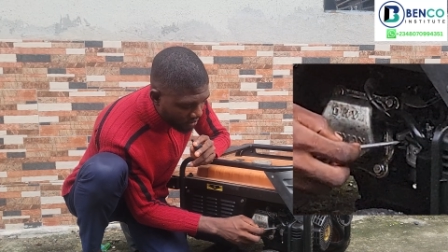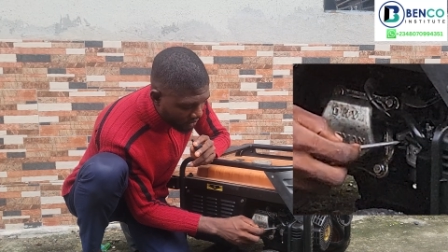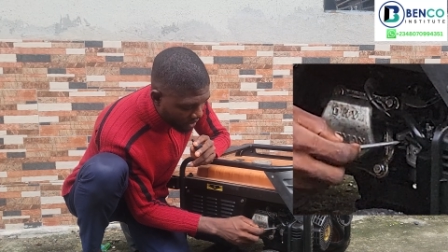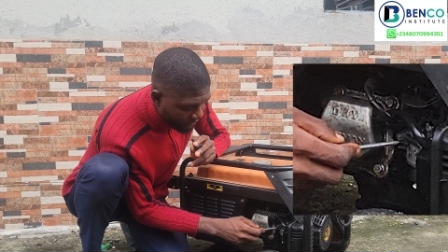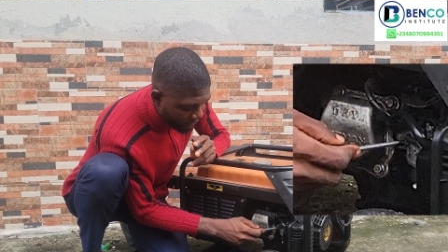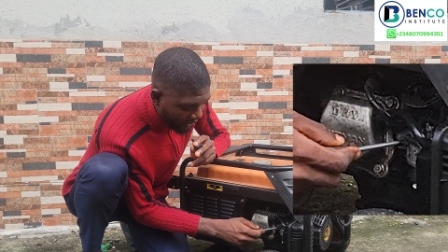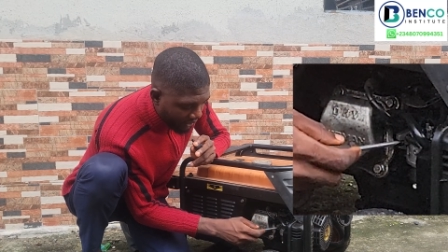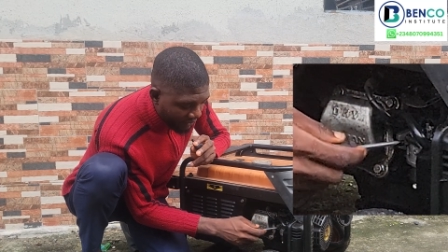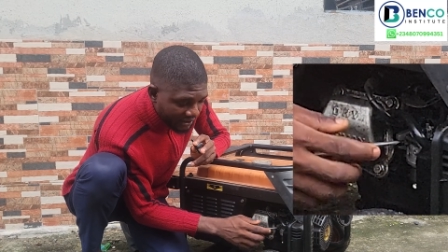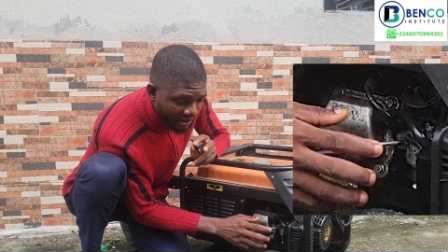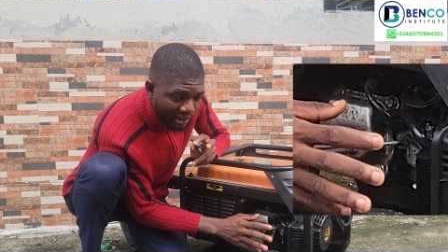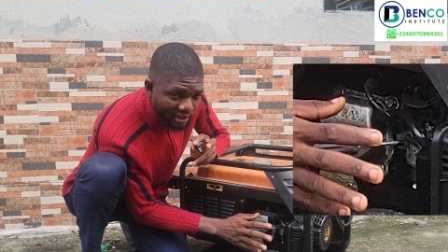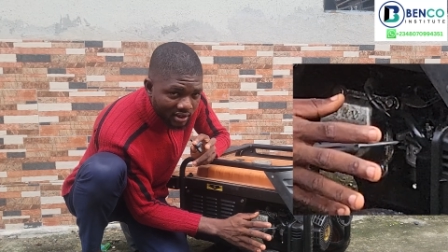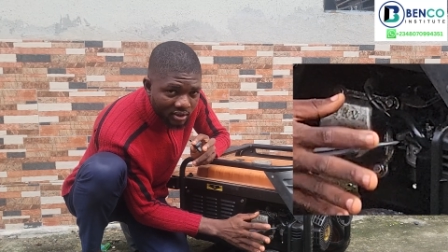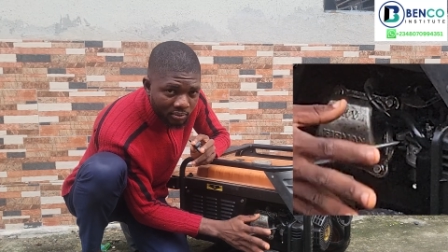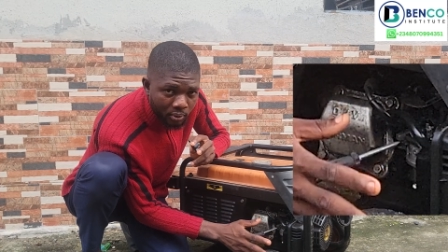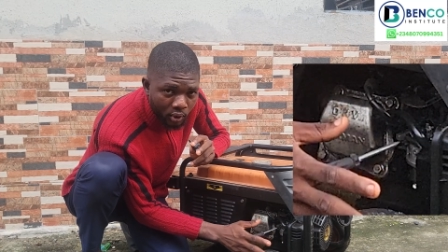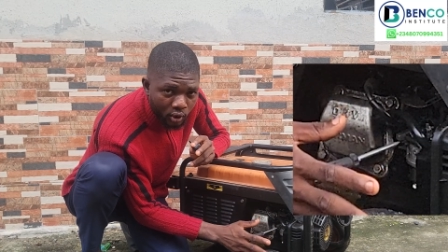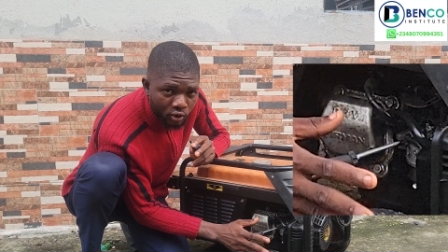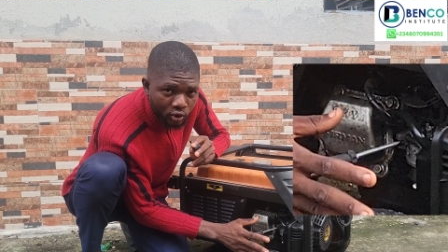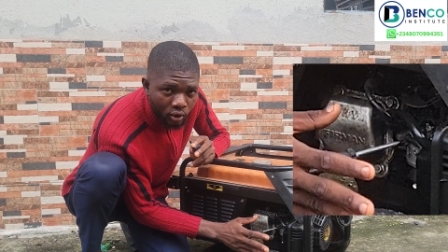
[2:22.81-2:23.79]
The valve is at
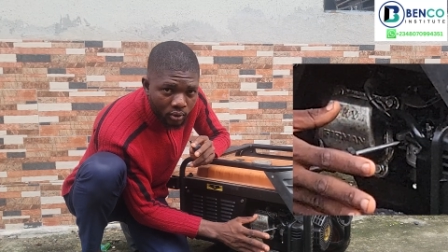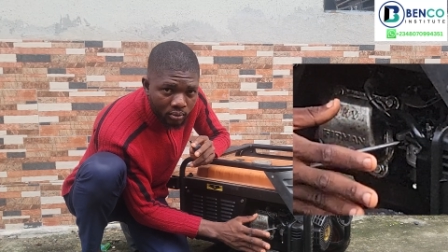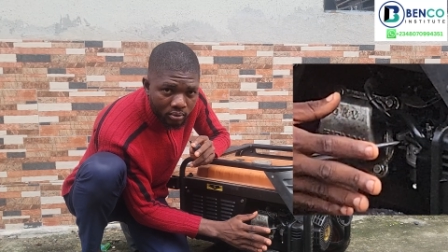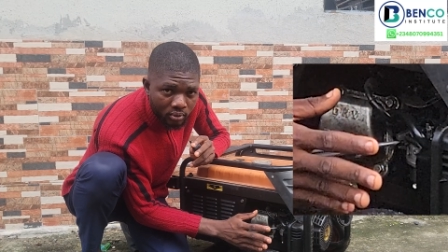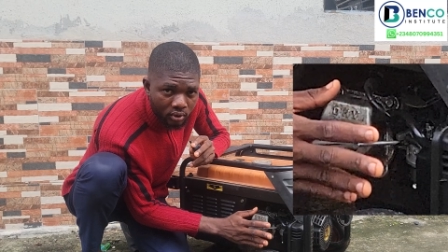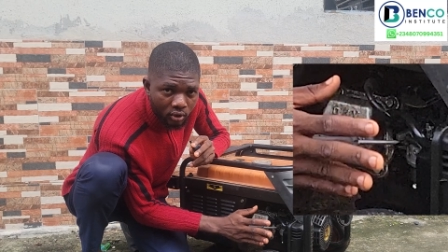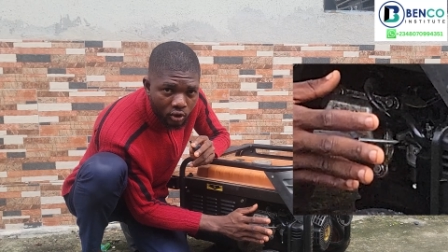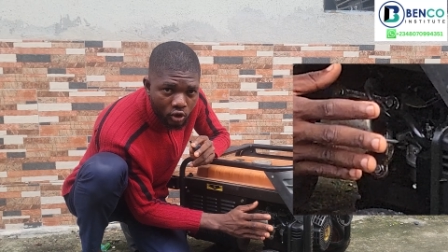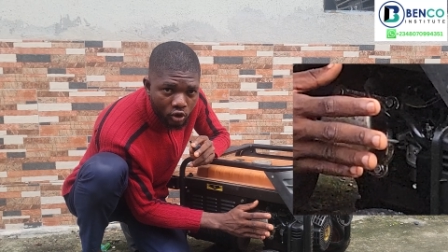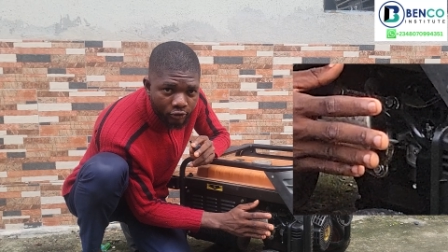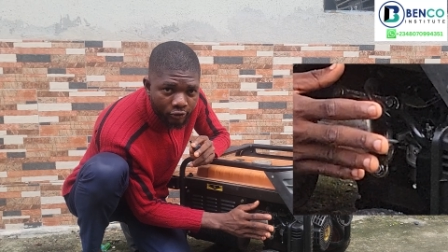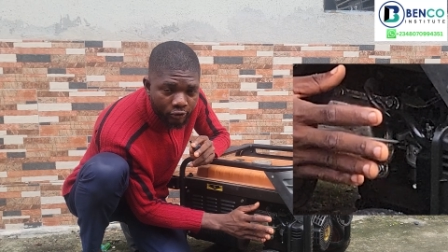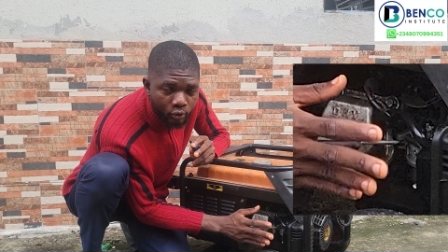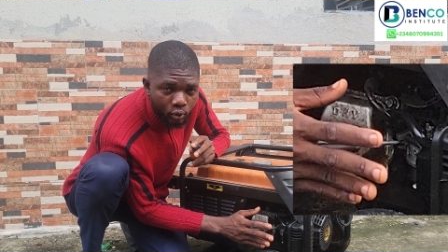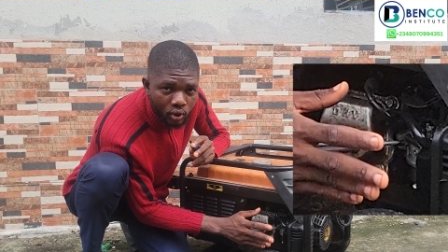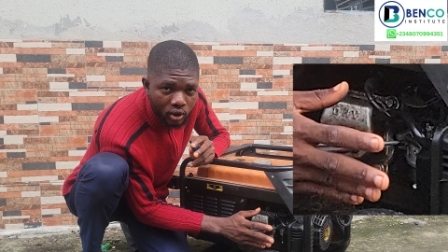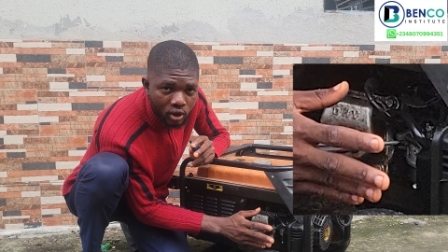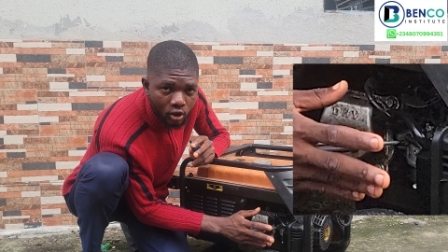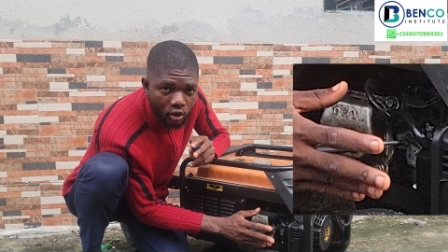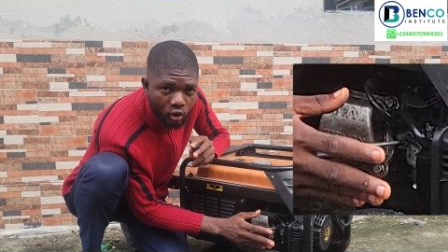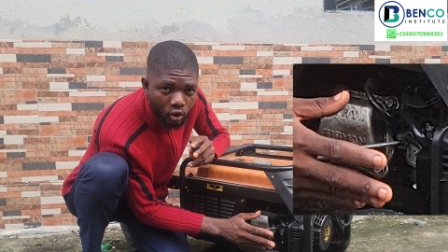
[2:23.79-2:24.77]
its bottom,
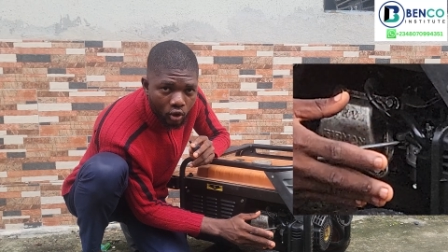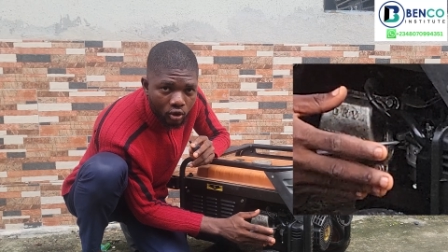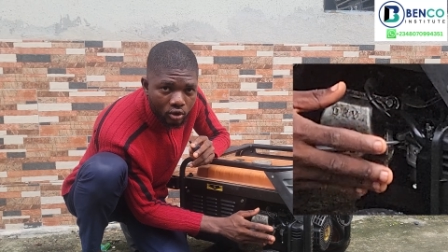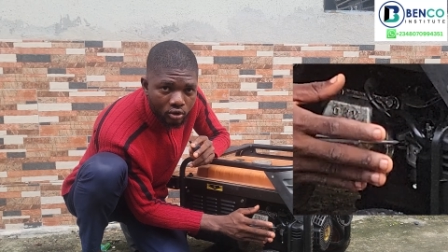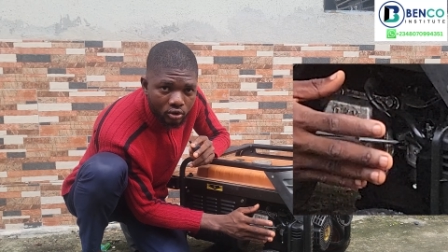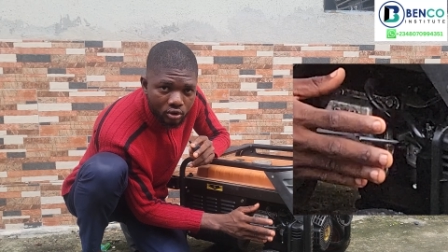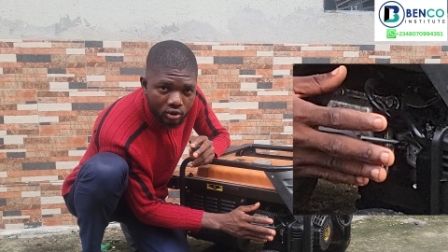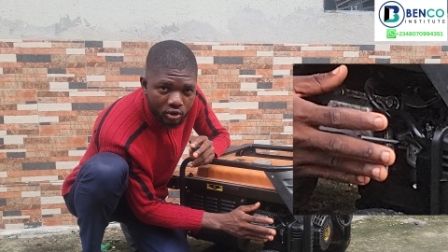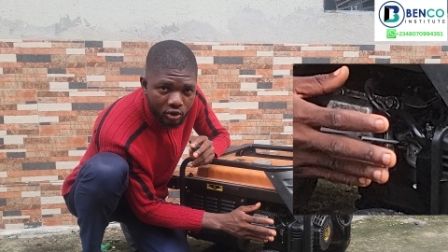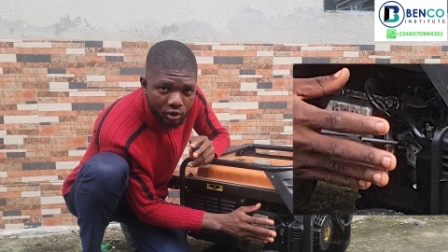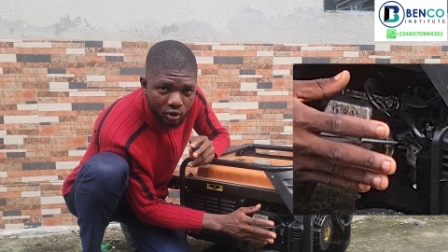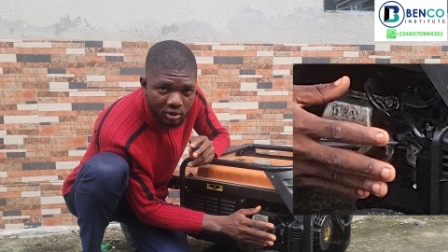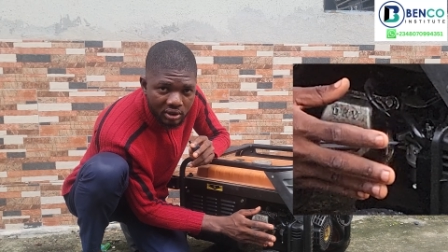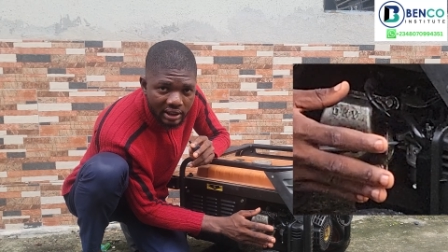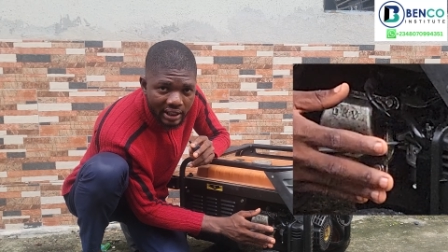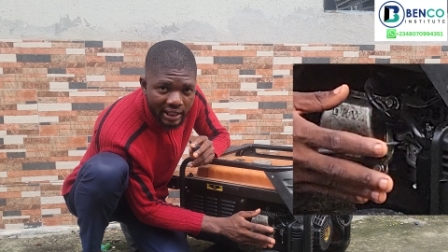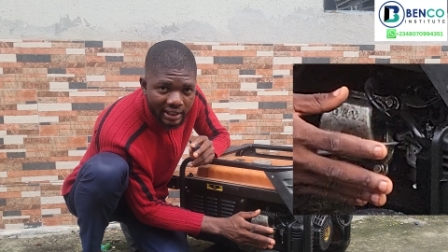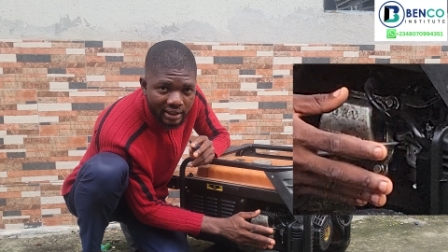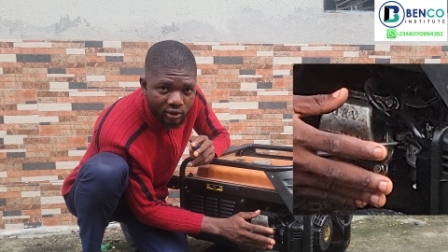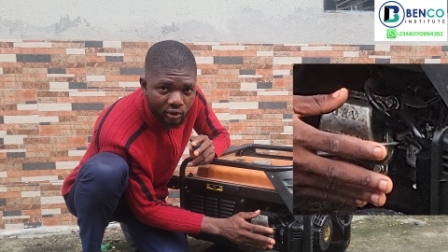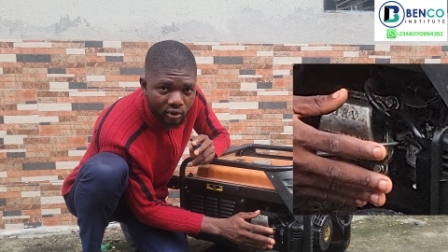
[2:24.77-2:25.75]
fully locked, just
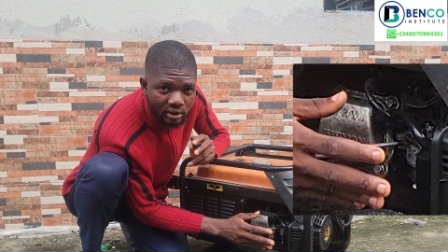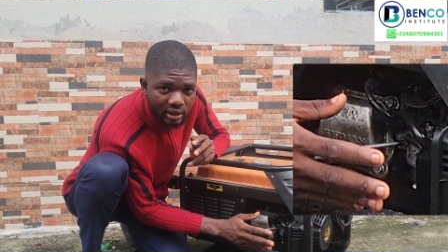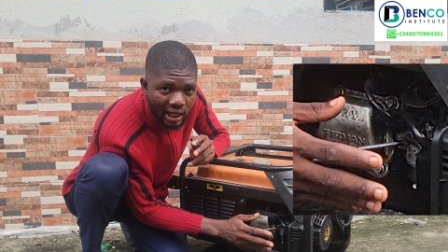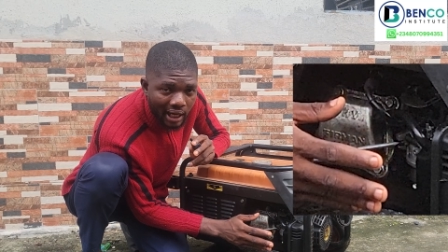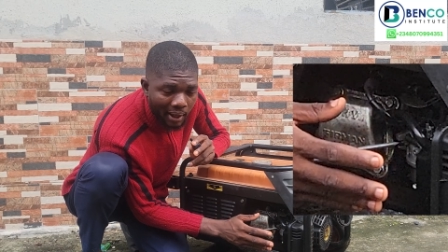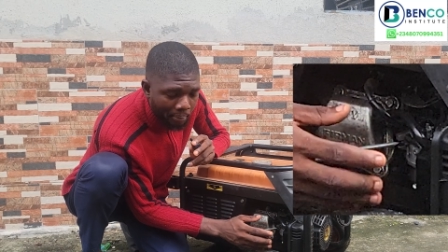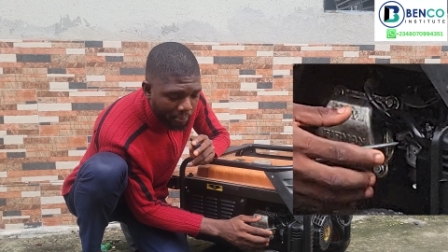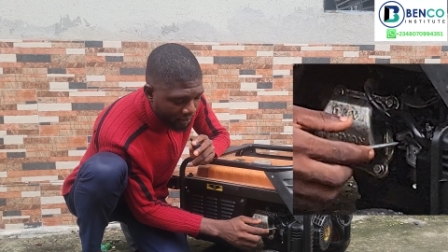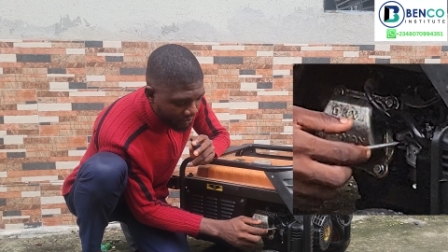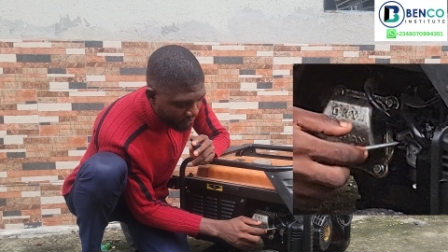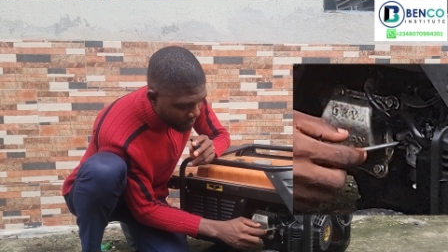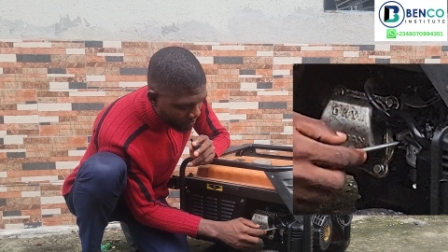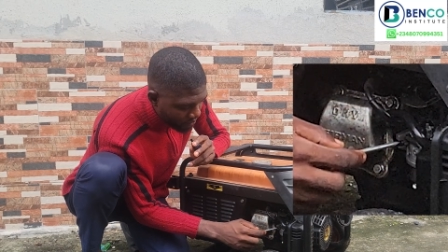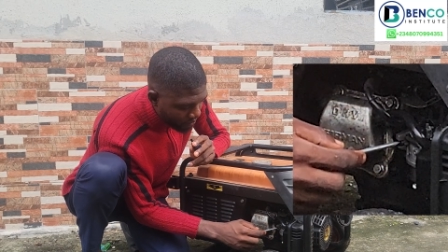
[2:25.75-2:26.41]
like your tap.